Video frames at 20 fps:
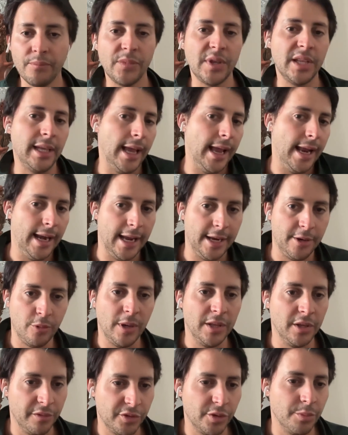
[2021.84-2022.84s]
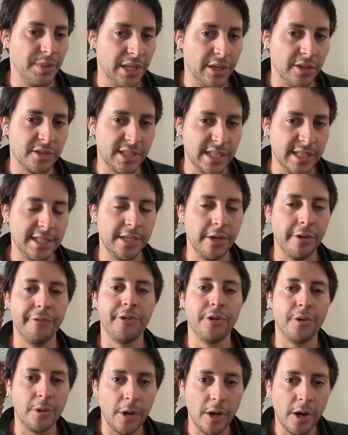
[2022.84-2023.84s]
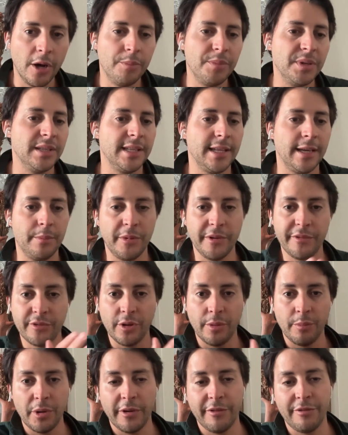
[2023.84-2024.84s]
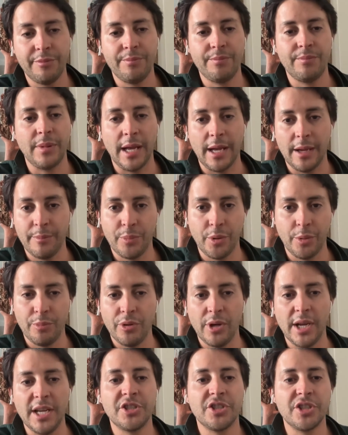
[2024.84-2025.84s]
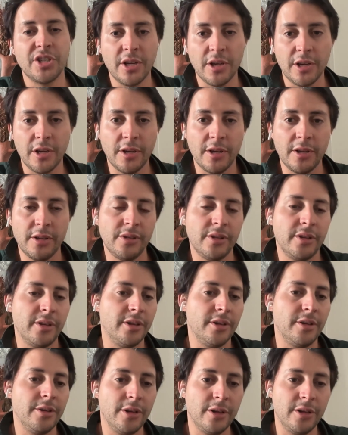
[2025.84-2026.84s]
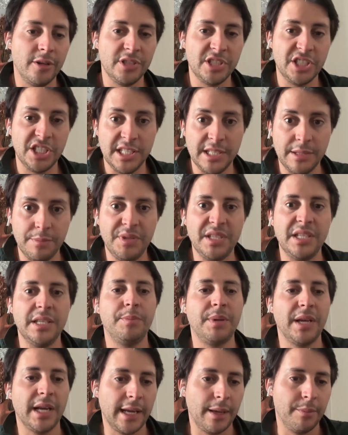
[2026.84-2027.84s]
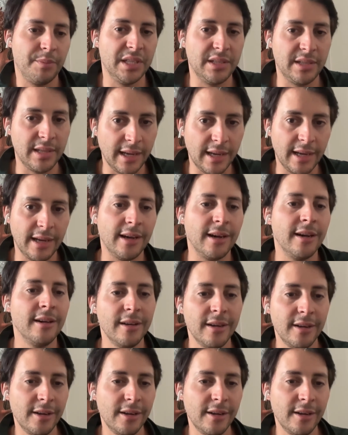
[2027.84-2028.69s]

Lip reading: like one of the biggest cities of Europe in terms of number of population, GDP per capita.